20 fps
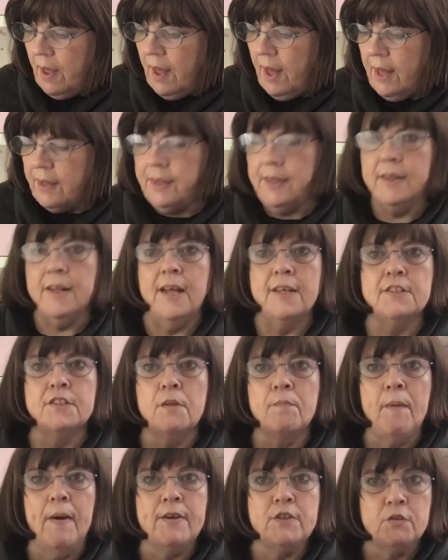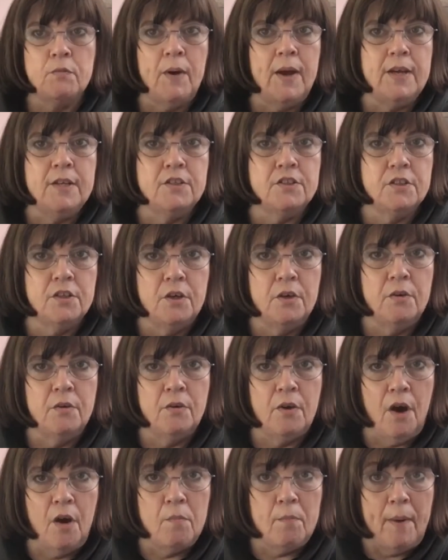I think that's the best way to
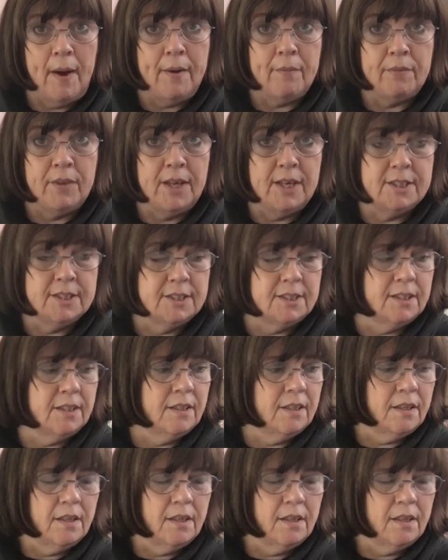go about this.